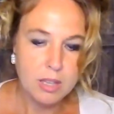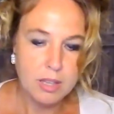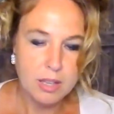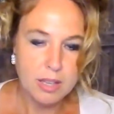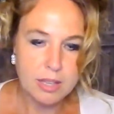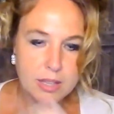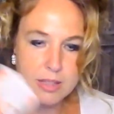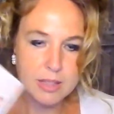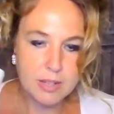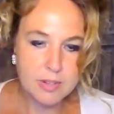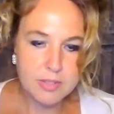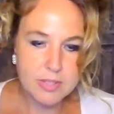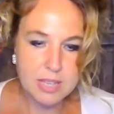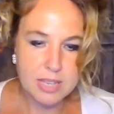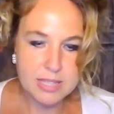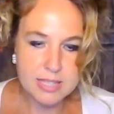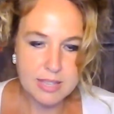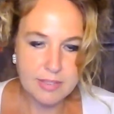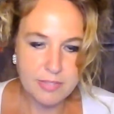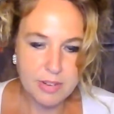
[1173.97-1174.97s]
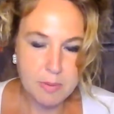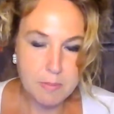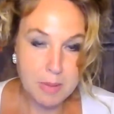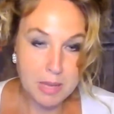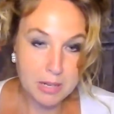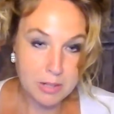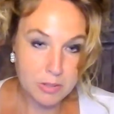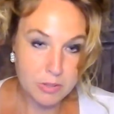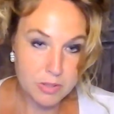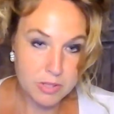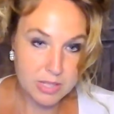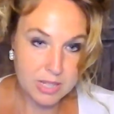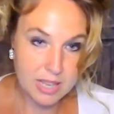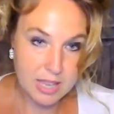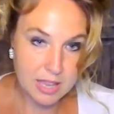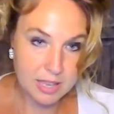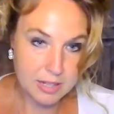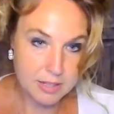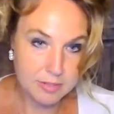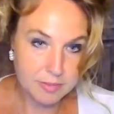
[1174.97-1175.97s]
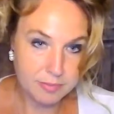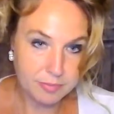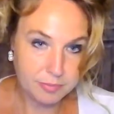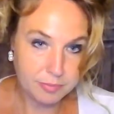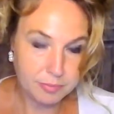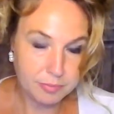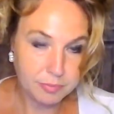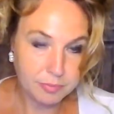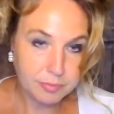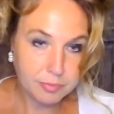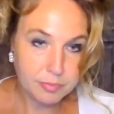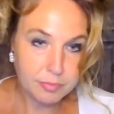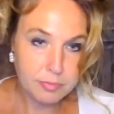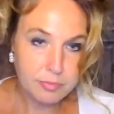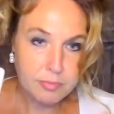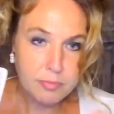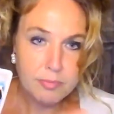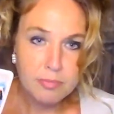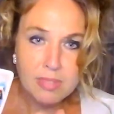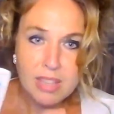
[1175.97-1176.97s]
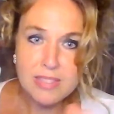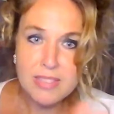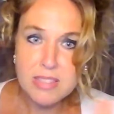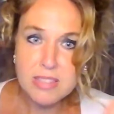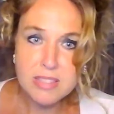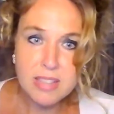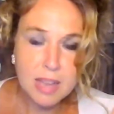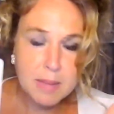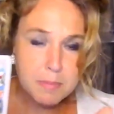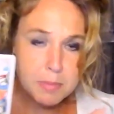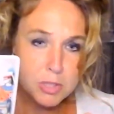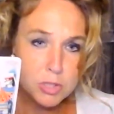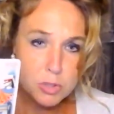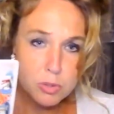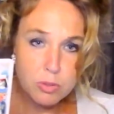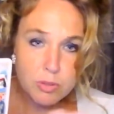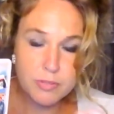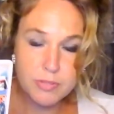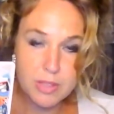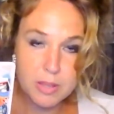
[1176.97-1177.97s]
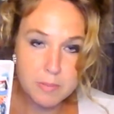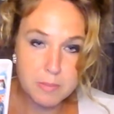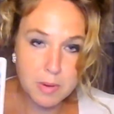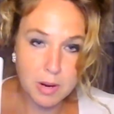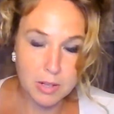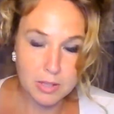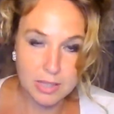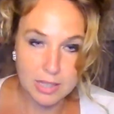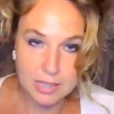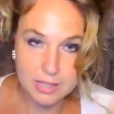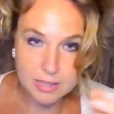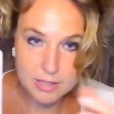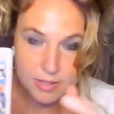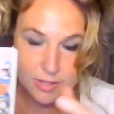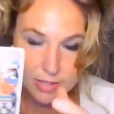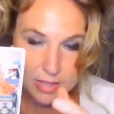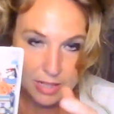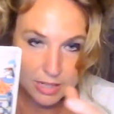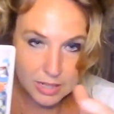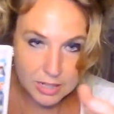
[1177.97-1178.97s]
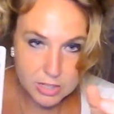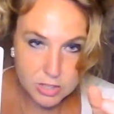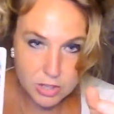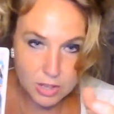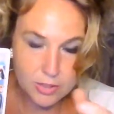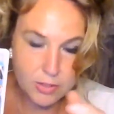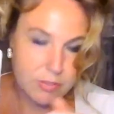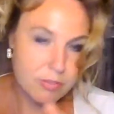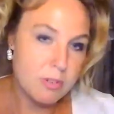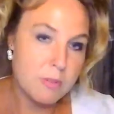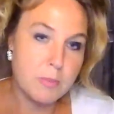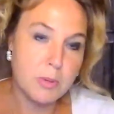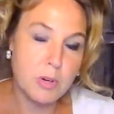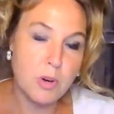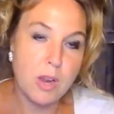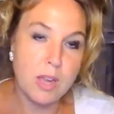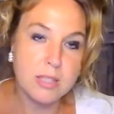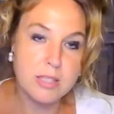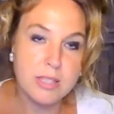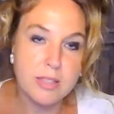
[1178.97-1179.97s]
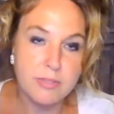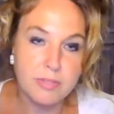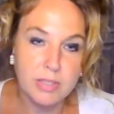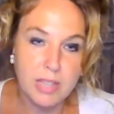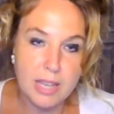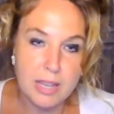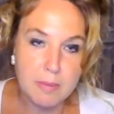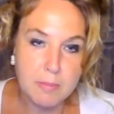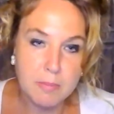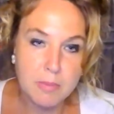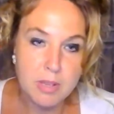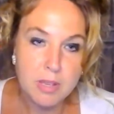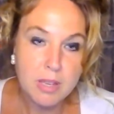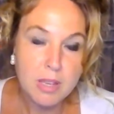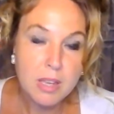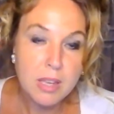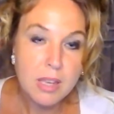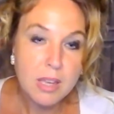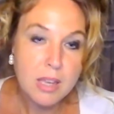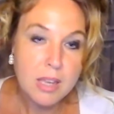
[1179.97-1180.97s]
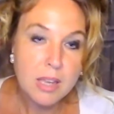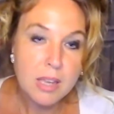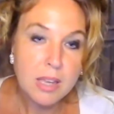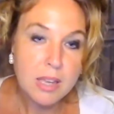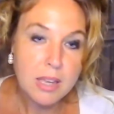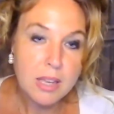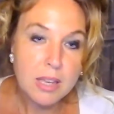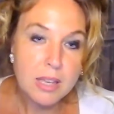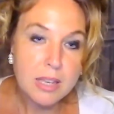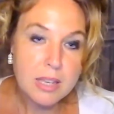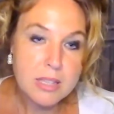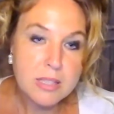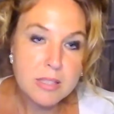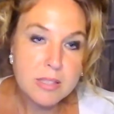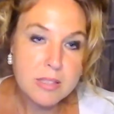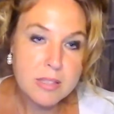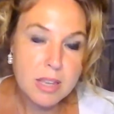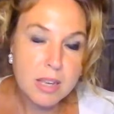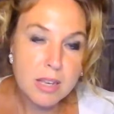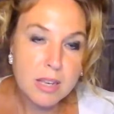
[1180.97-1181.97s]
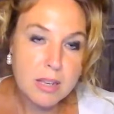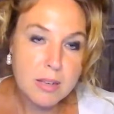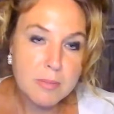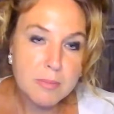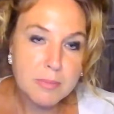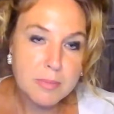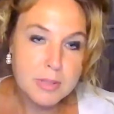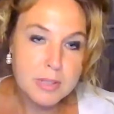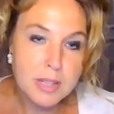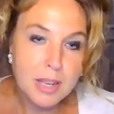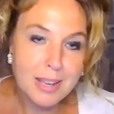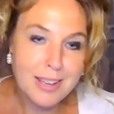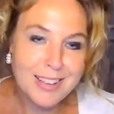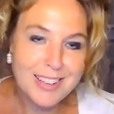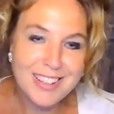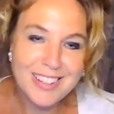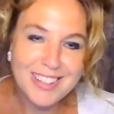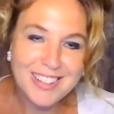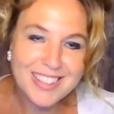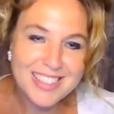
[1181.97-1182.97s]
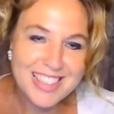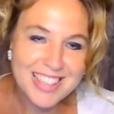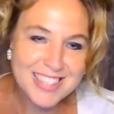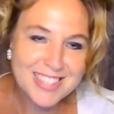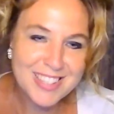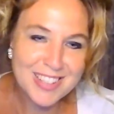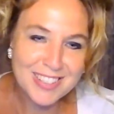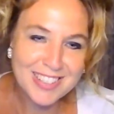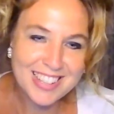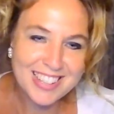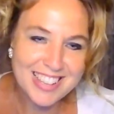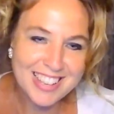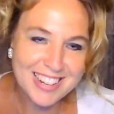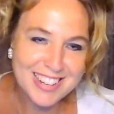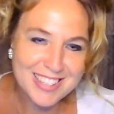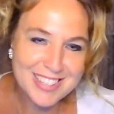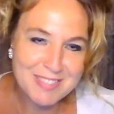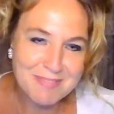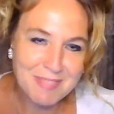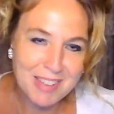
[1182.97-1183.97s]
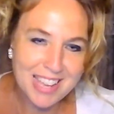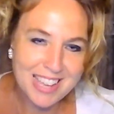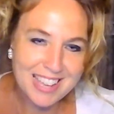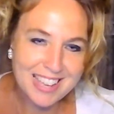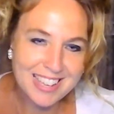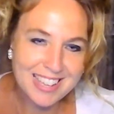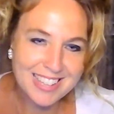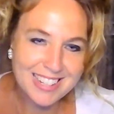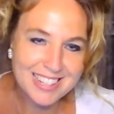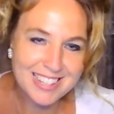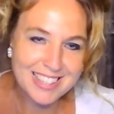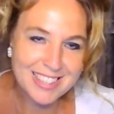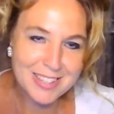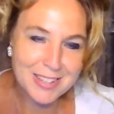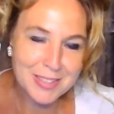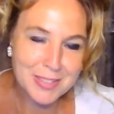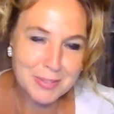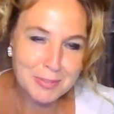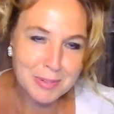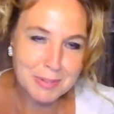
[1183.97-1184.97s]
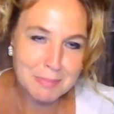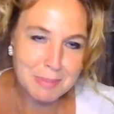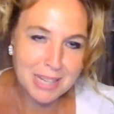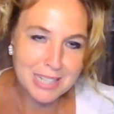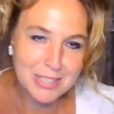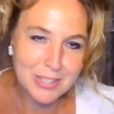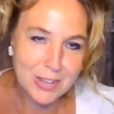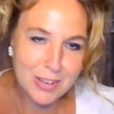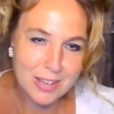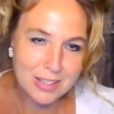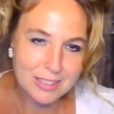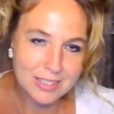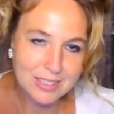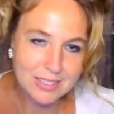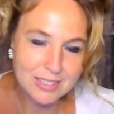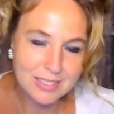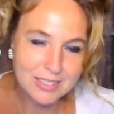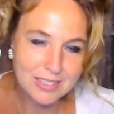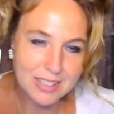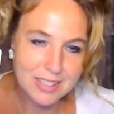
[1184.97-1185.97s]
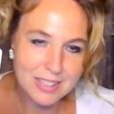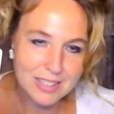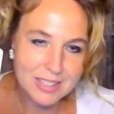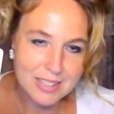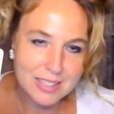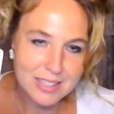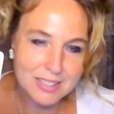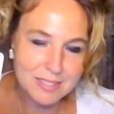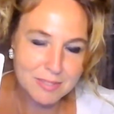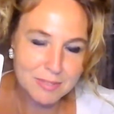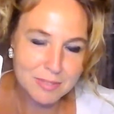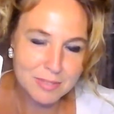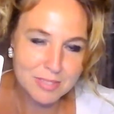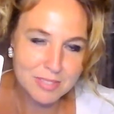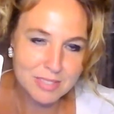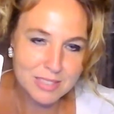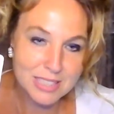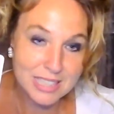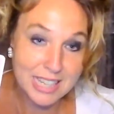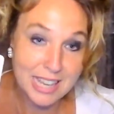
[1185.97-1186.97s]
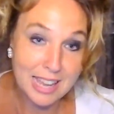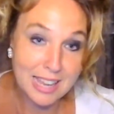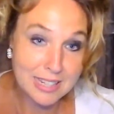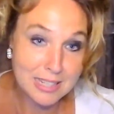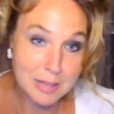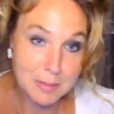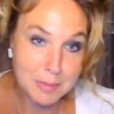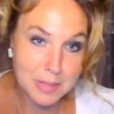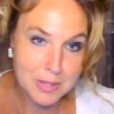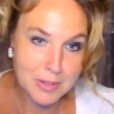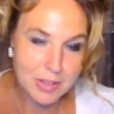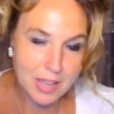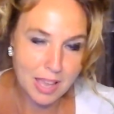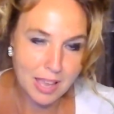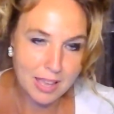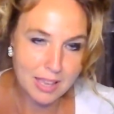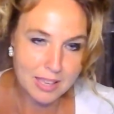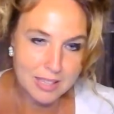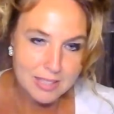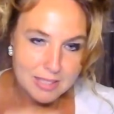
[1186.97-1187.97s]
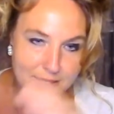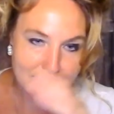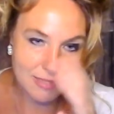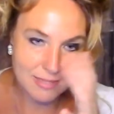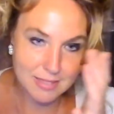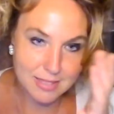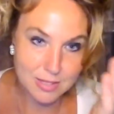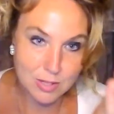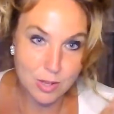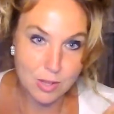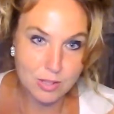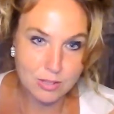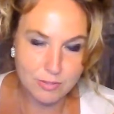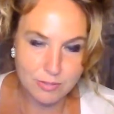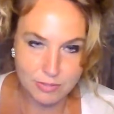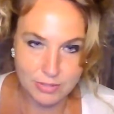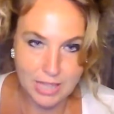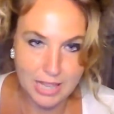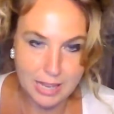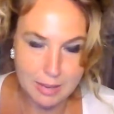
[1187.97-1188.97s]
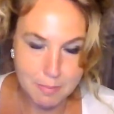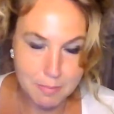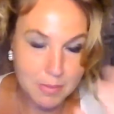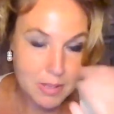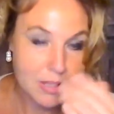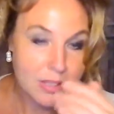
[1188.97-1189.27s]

There's that 7 of Pentacles again. And this time the two of them are like seeing each other from across the flame. It's that song again is in my head, the one by Talk, the TAWK. It's called Flame.